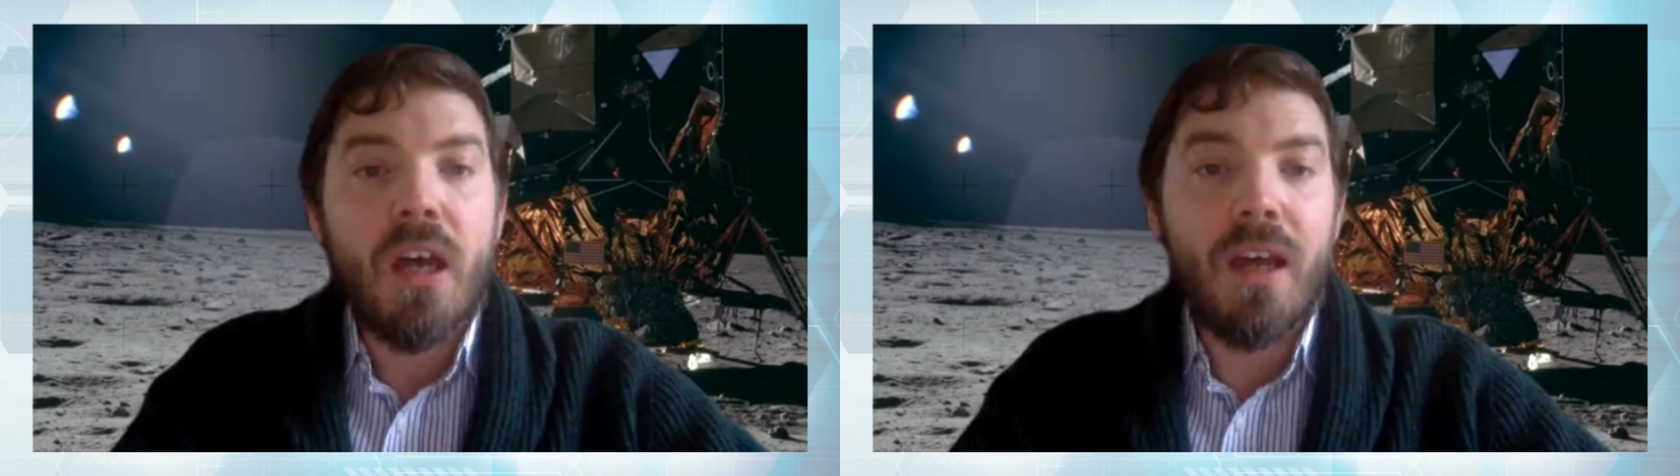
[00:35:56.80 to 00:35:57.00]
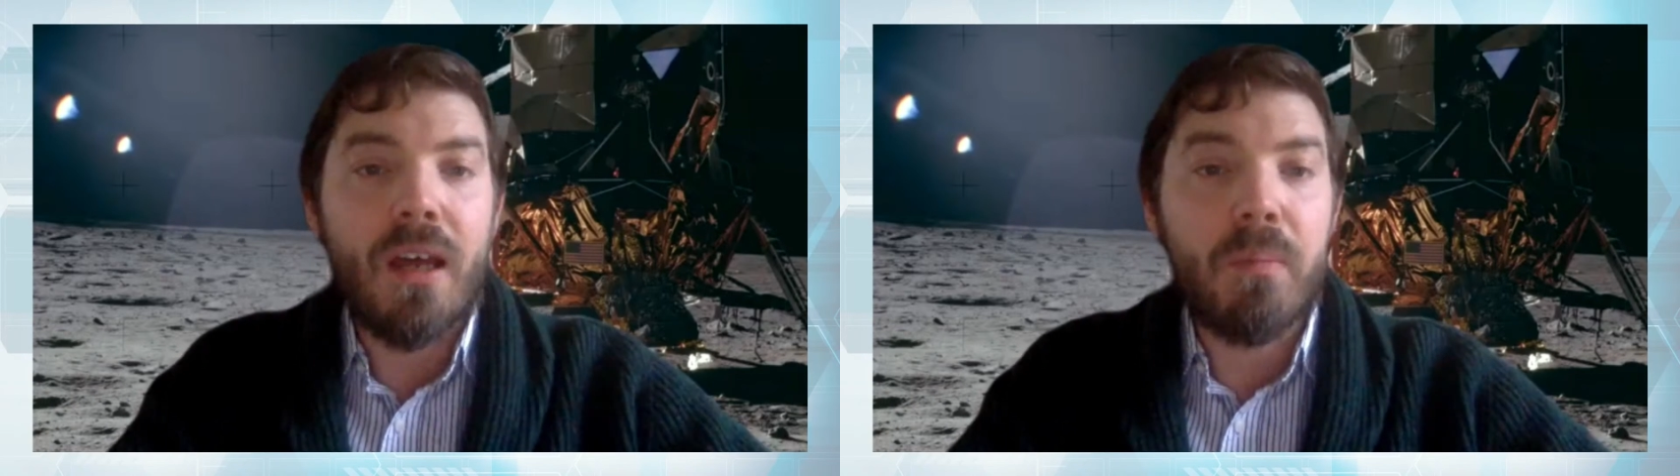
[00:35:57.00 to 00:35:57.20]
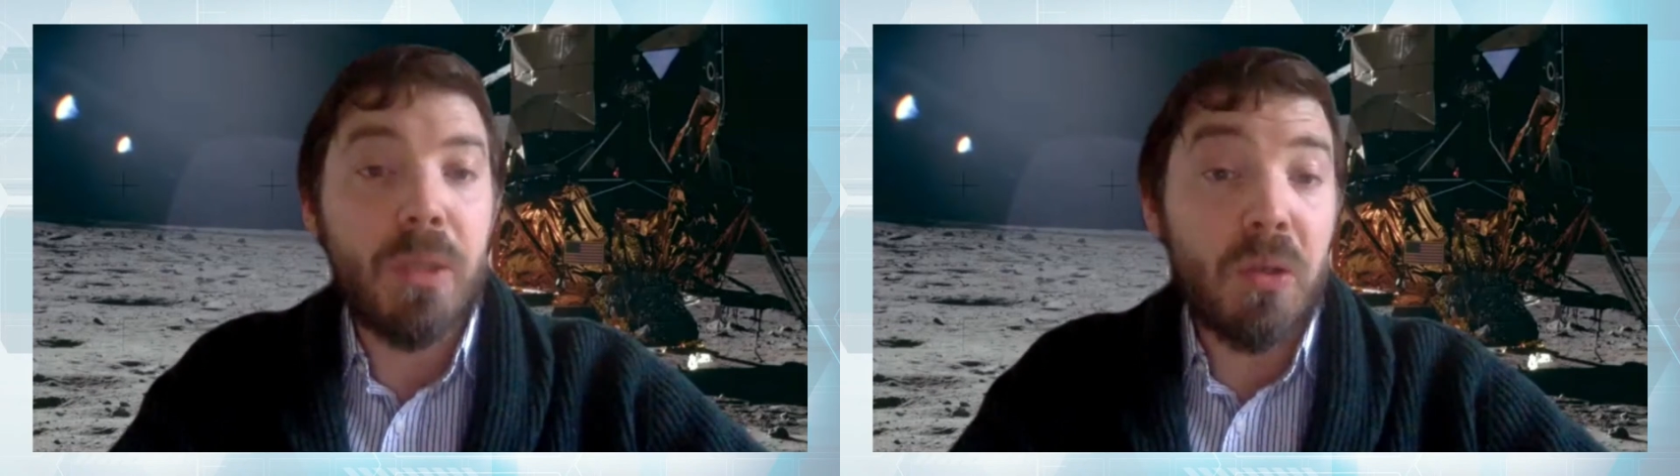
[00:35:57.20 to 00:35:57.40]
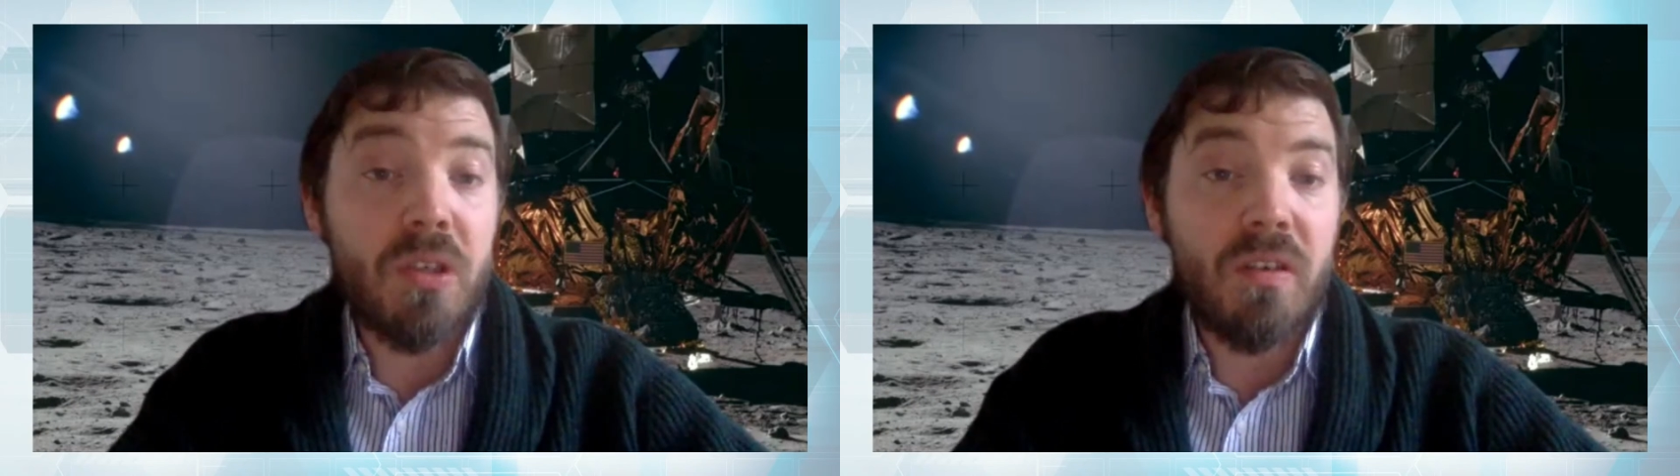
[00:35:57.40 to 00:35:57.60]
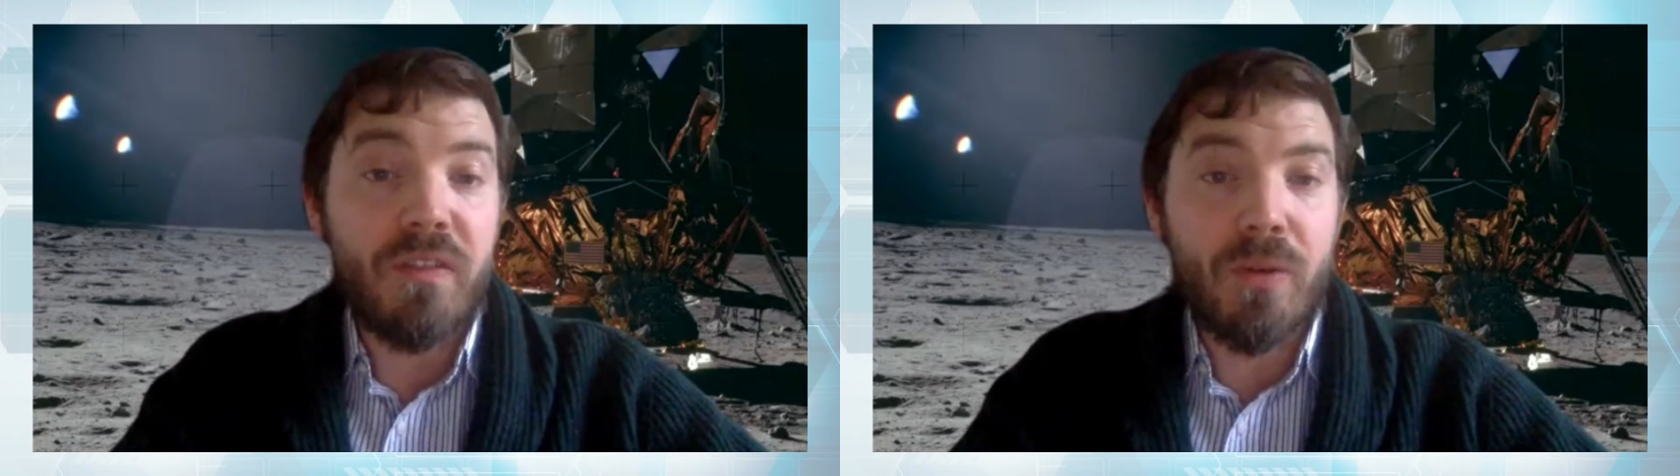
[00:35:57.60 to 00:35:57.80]
but
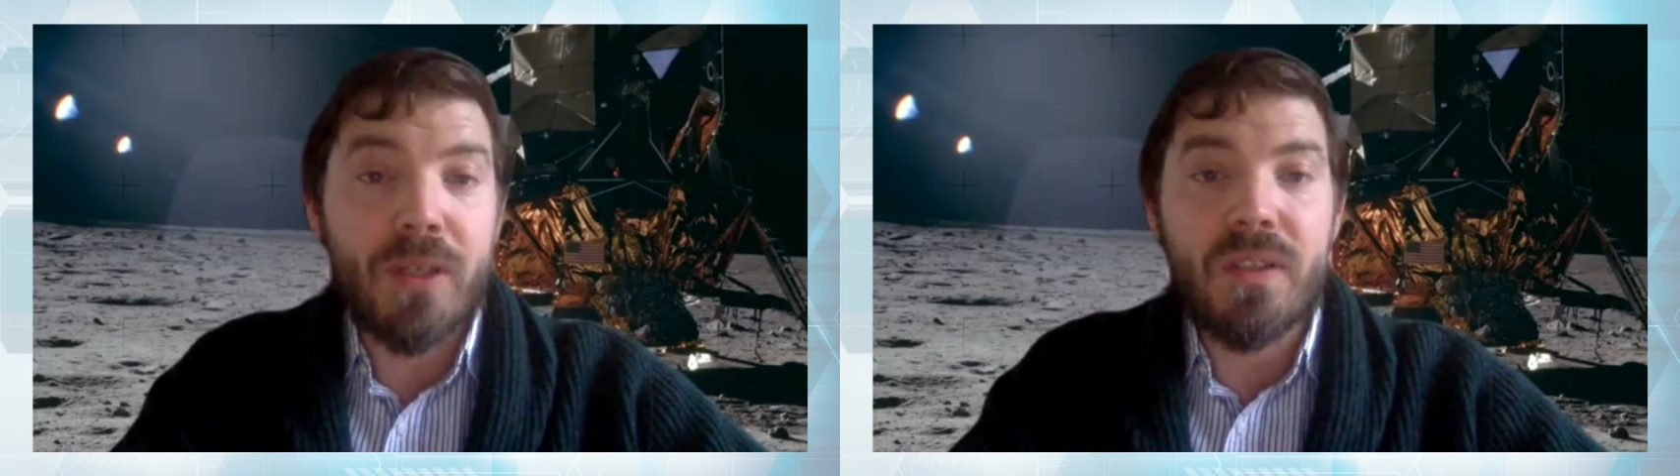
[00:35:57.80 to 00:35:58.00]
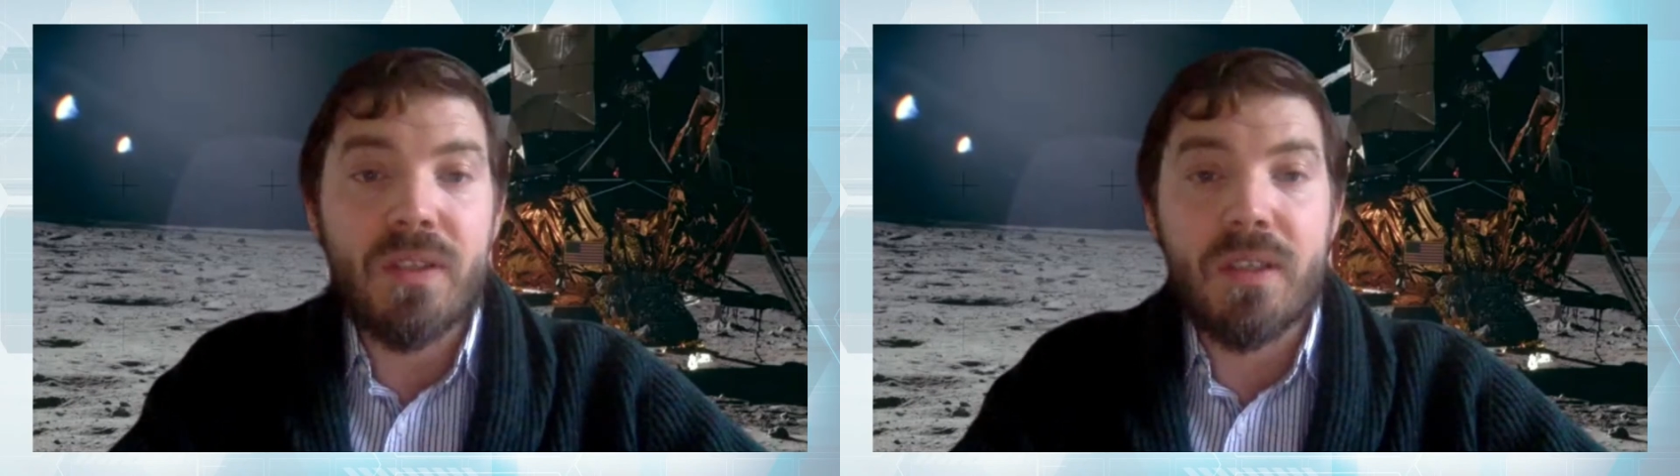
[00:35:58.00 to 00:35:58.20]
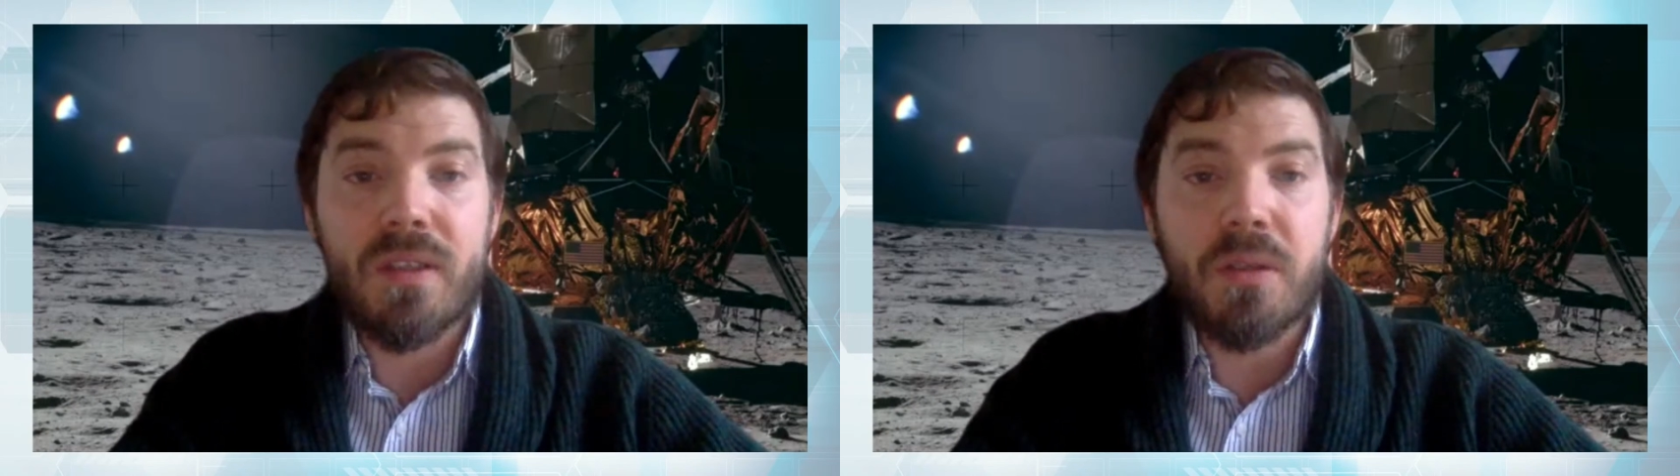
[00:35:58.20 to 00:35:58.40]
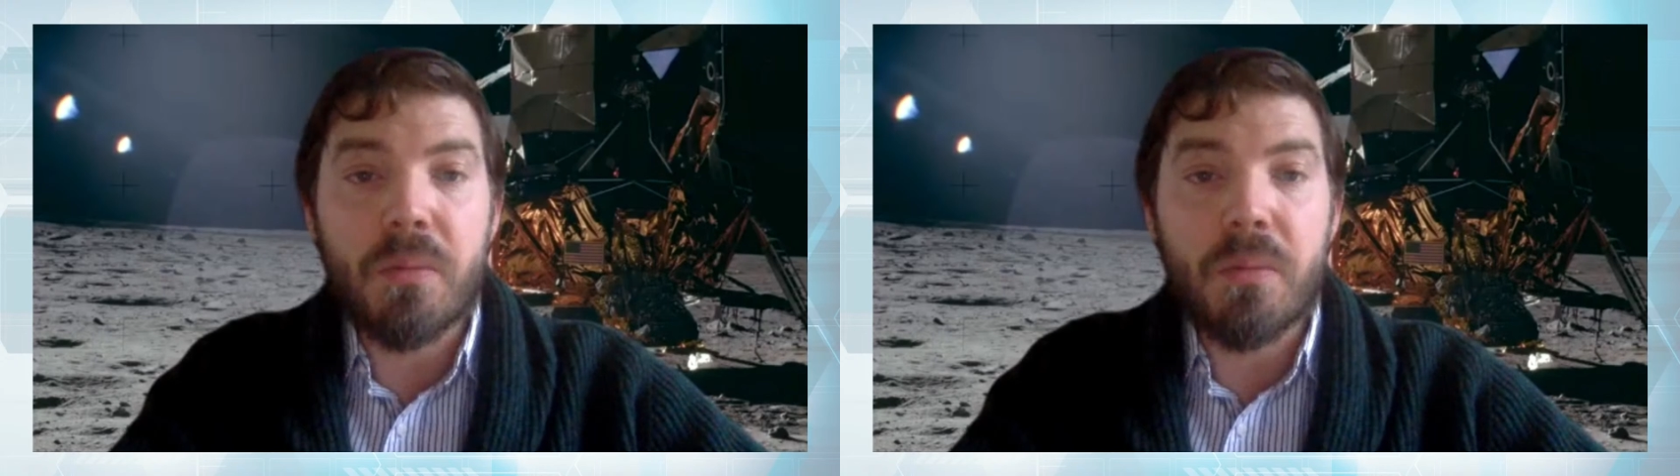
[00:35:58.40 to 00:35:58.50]
also, for instance,